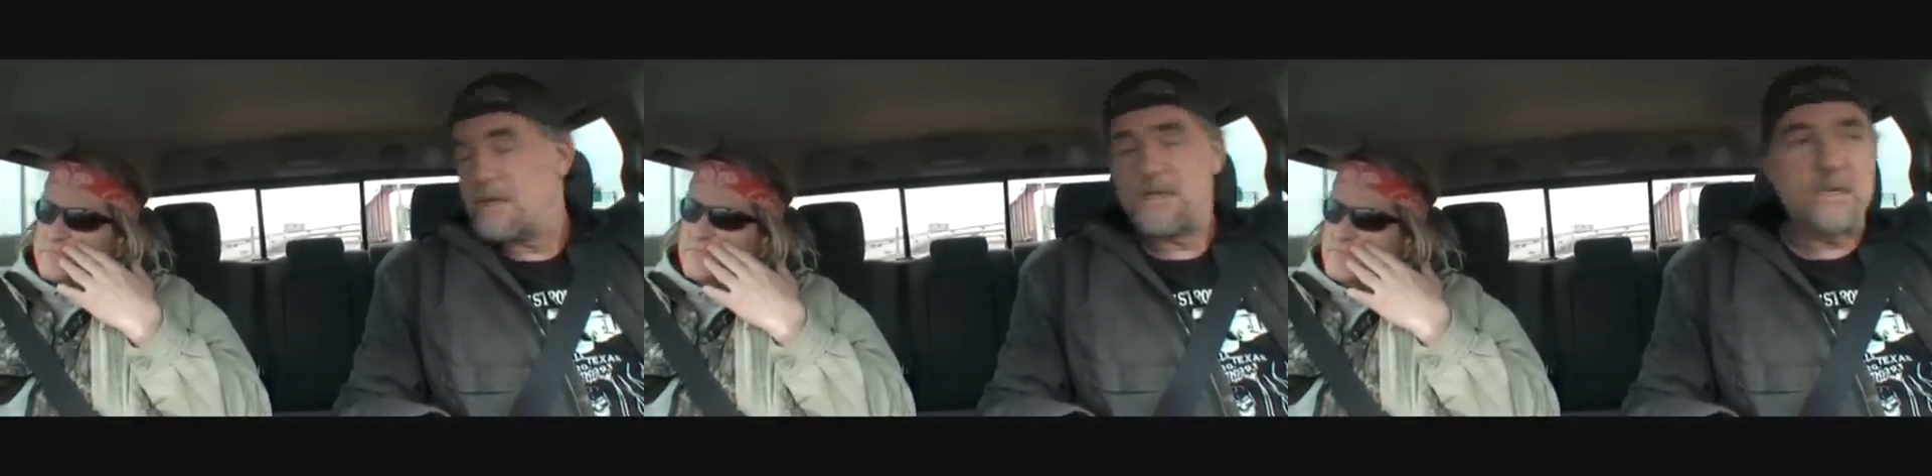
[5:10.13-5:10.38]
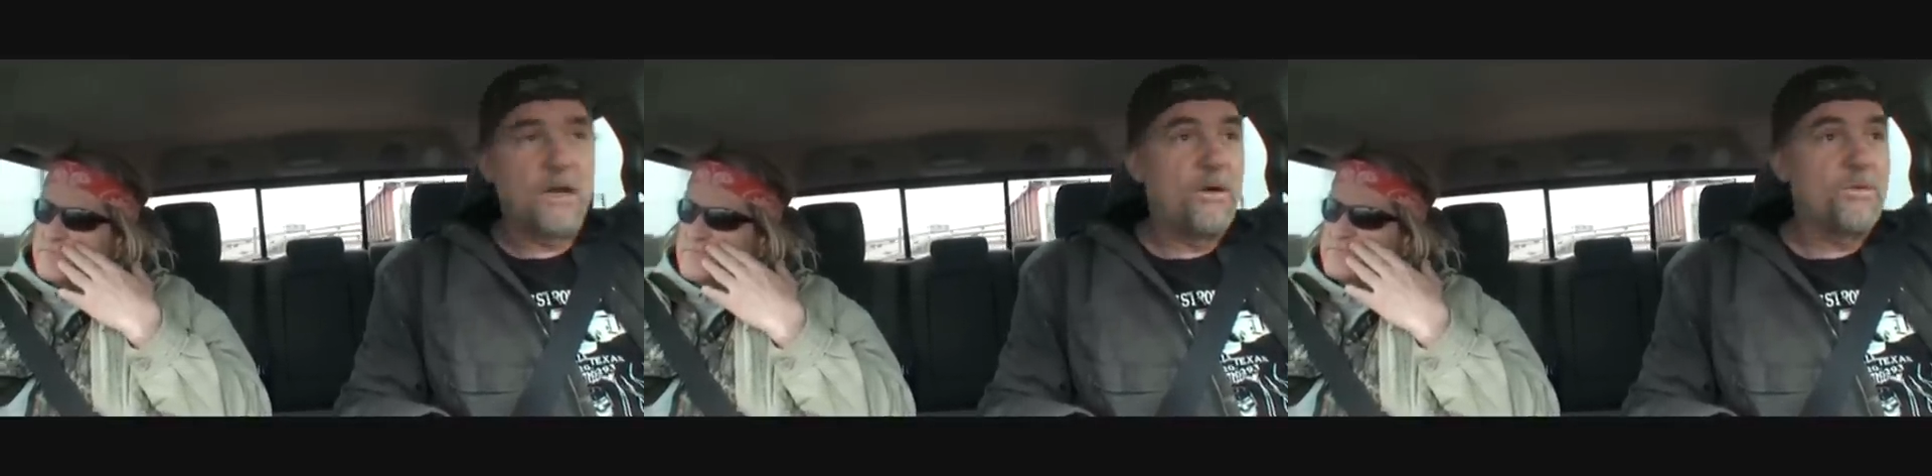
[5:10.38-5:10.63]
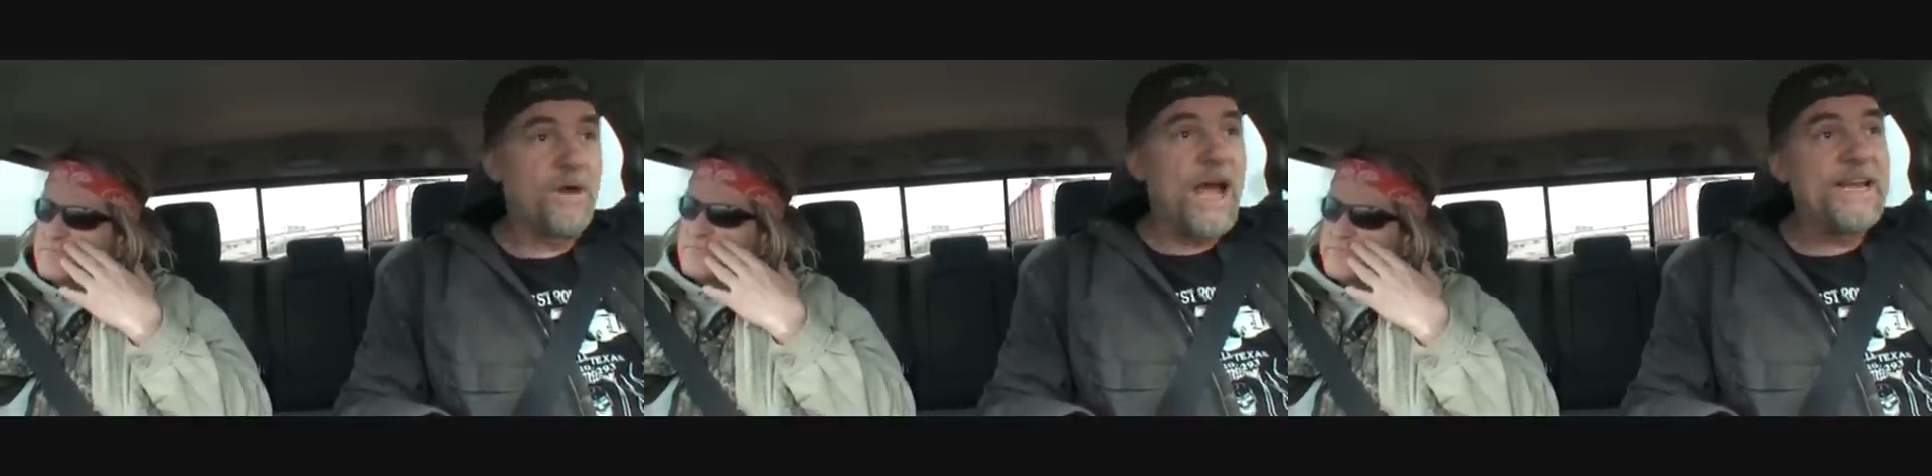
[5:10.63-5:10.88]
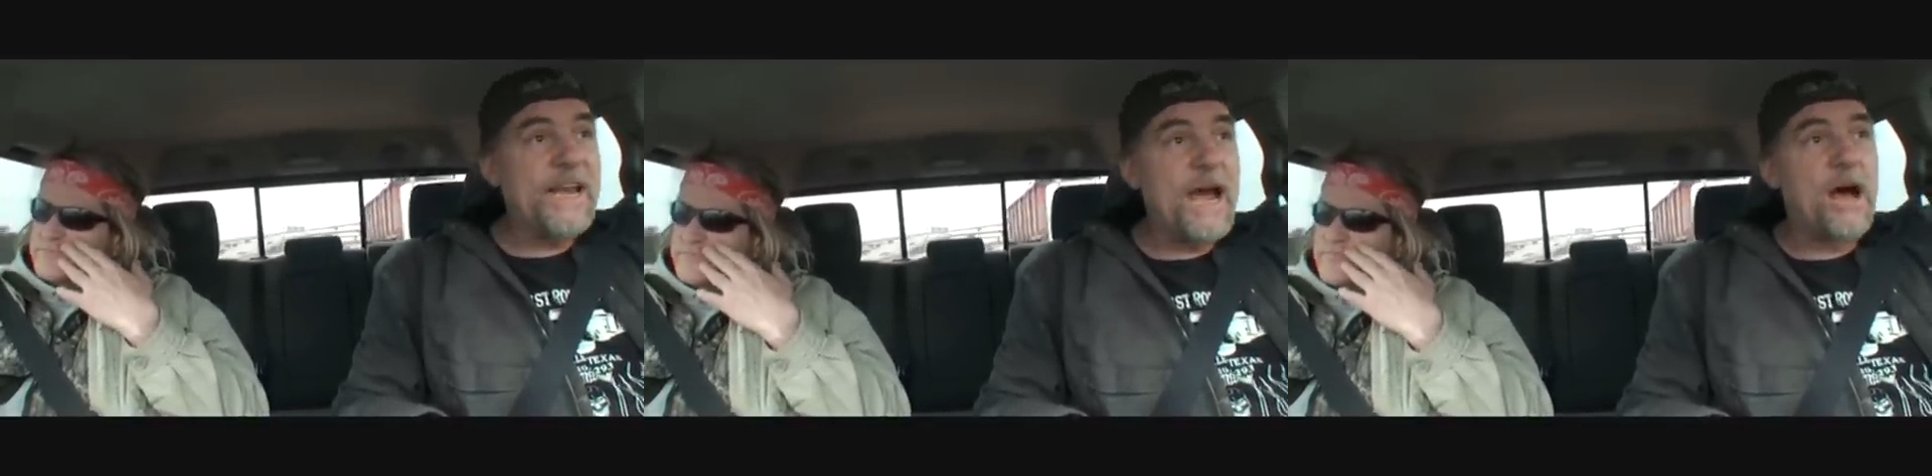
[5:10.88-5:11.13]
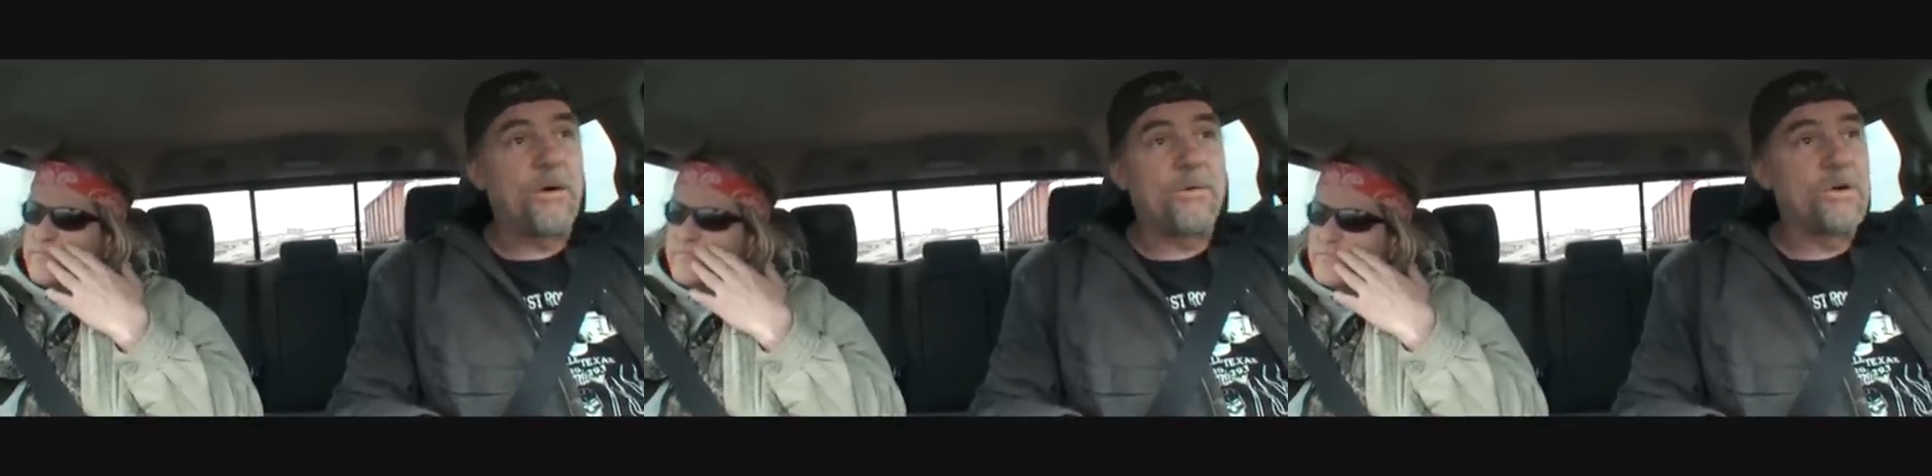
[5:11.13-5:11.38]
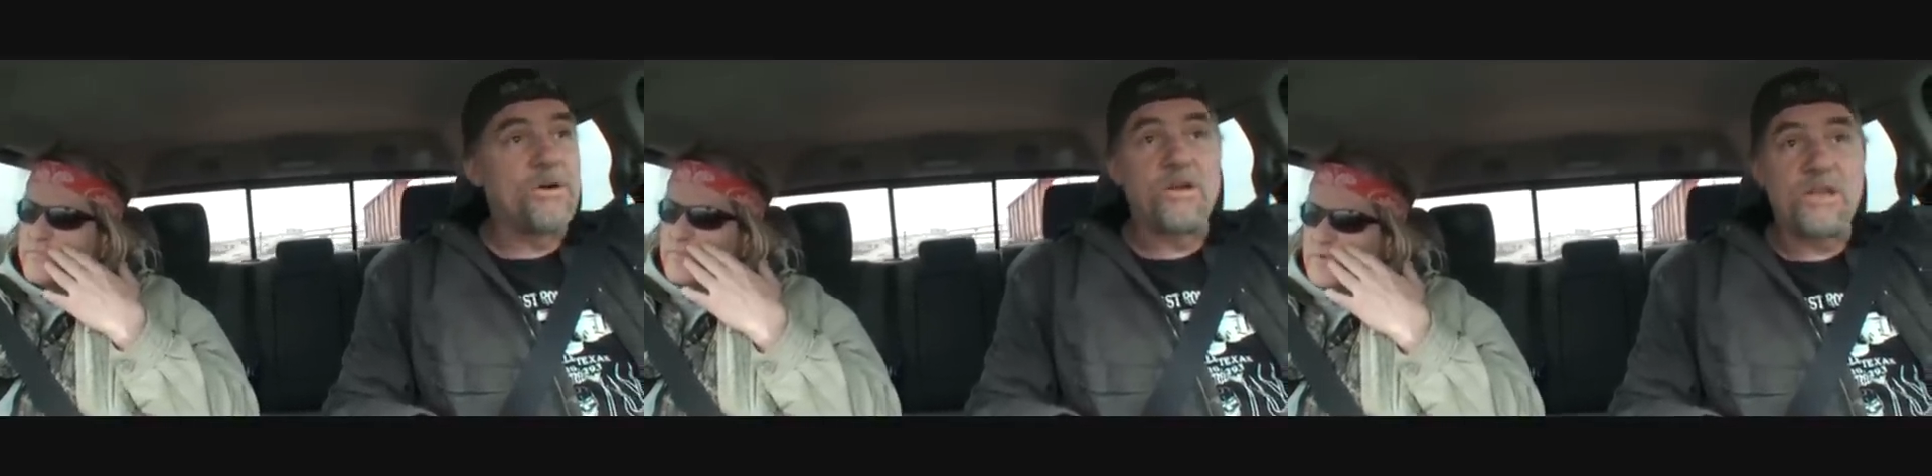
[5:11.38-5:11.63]
So right now
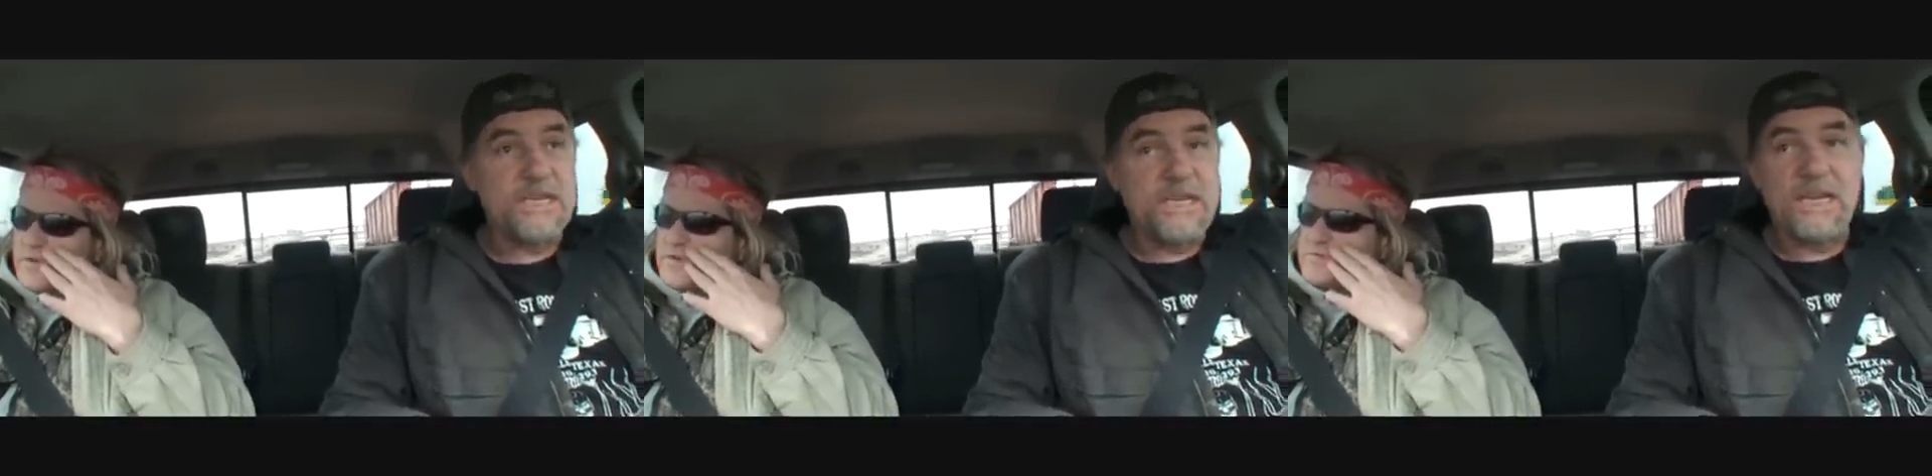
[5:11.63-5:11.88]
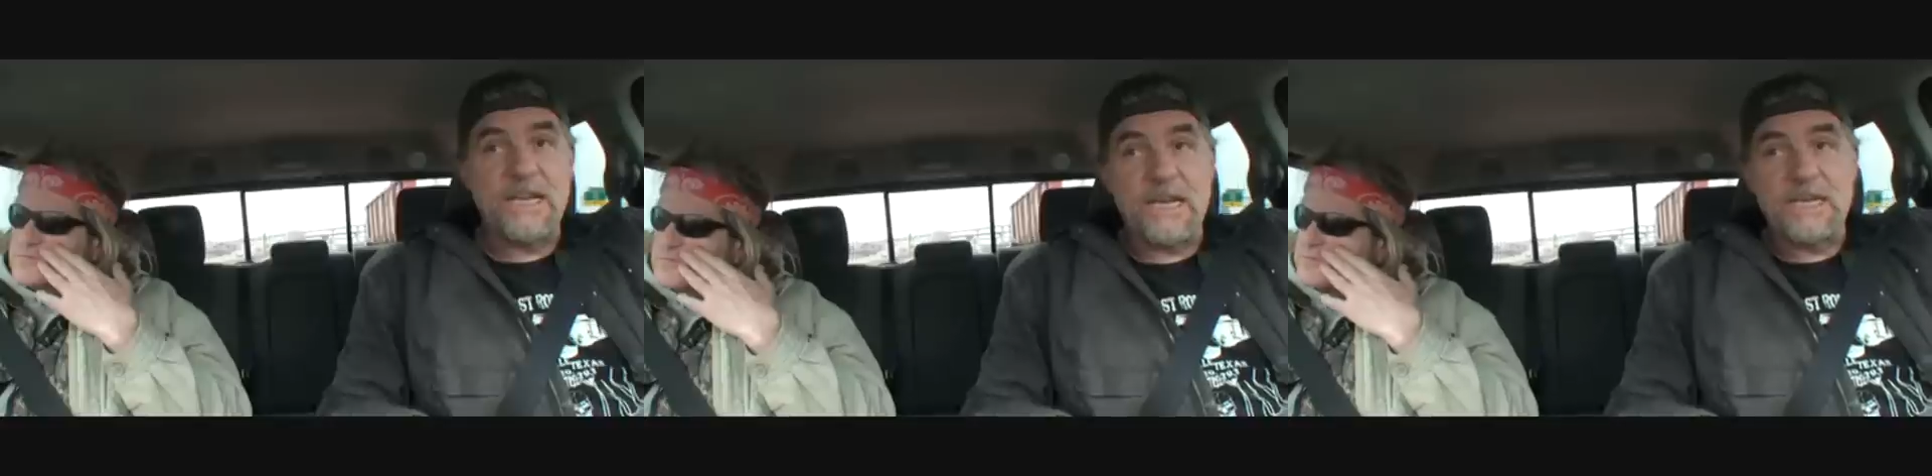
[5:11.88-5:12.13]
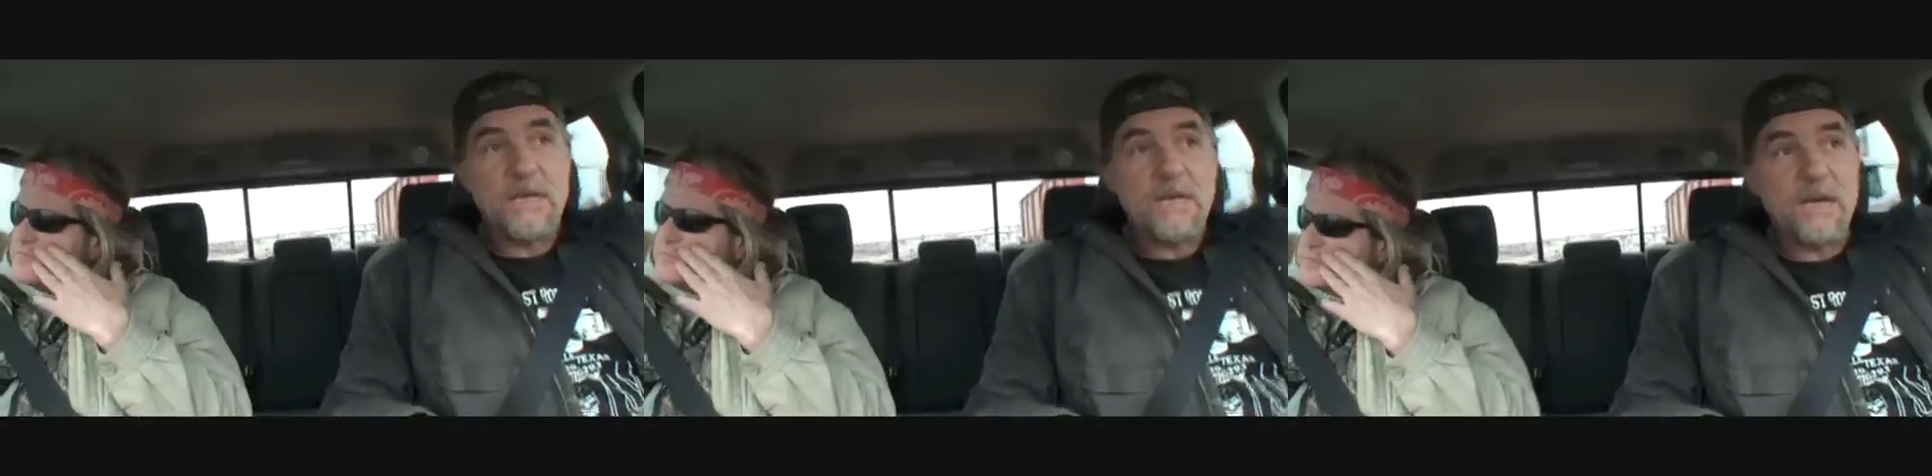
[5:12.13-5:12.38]
we're only getting